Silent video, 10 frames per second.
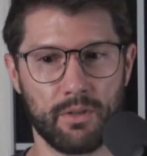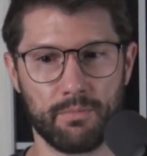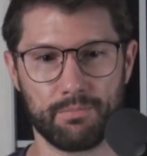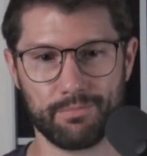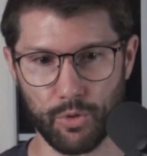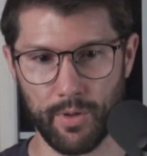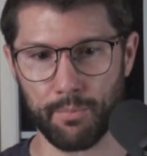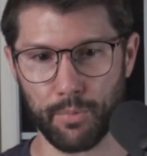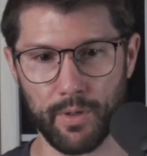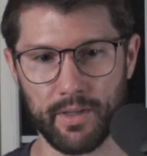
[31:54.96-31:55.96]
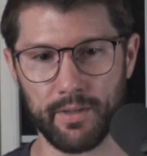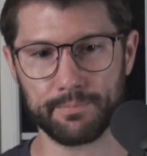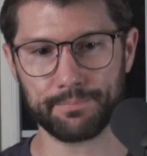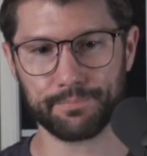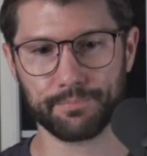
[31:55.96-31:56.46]
groundbreaking,
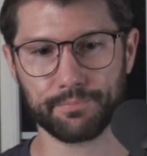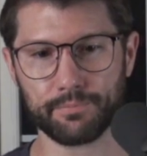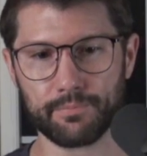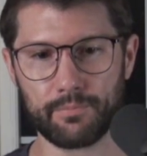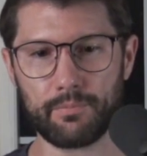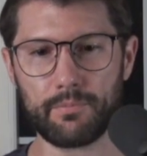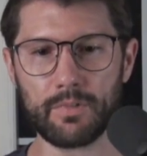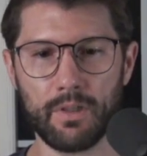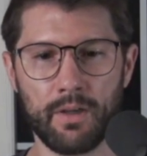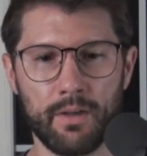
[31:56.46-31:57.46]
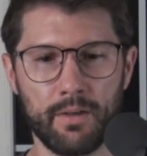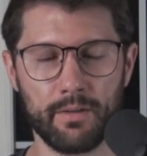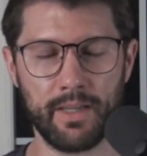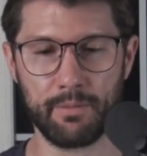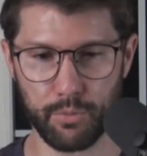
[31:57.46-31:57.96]

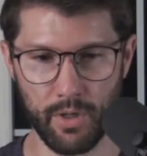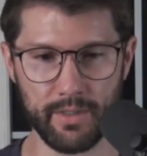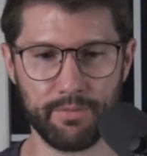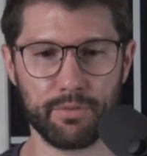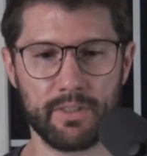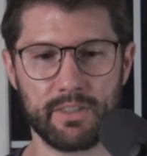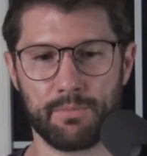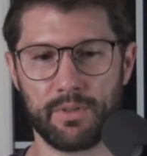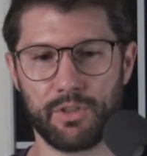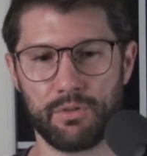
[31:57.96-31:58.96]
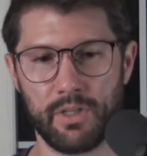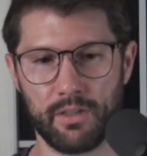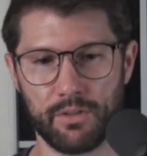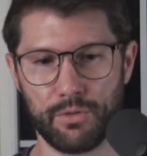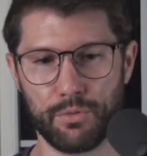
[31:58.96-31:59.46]
and brought definitely something unique
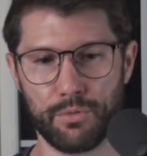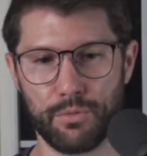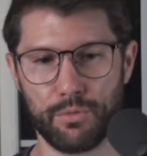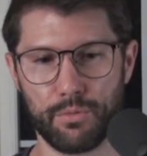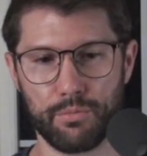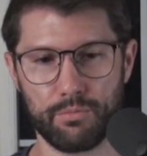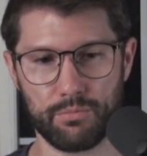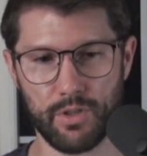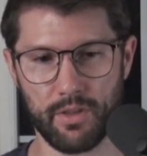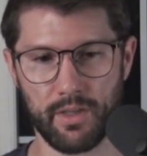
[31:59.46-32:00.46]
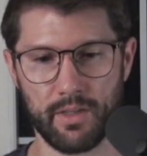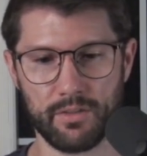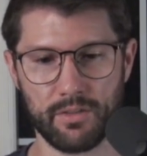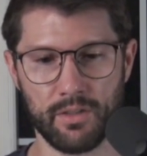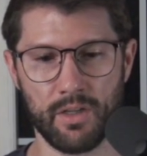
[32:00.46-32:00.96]
to
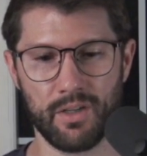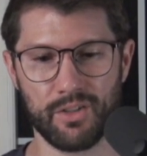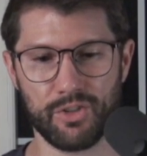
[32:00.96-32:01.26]
things. So